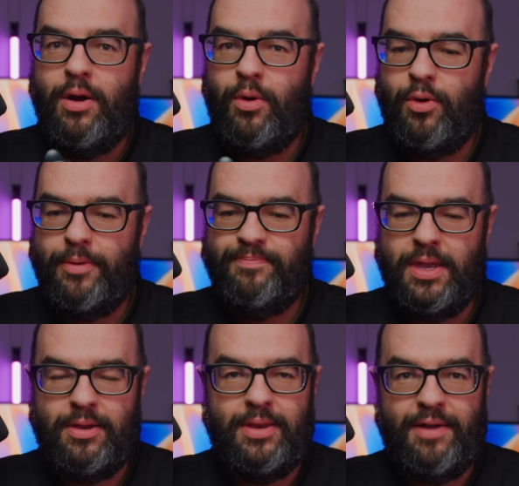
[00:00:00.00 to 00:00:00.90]
or
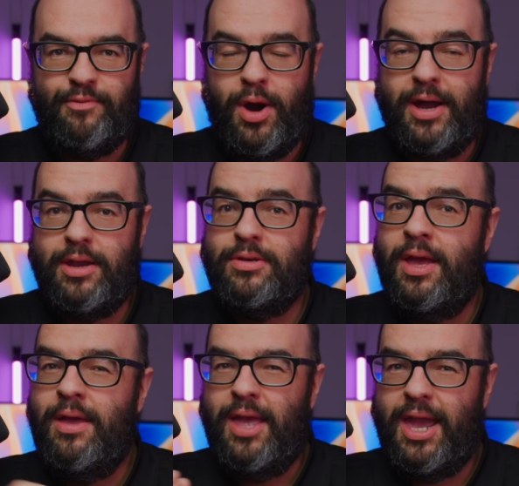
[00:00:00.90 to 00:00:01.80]
it can have wired,
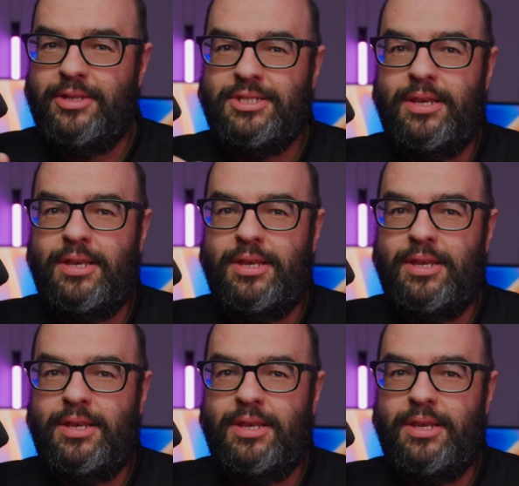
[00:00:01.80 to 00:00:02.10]
and it's going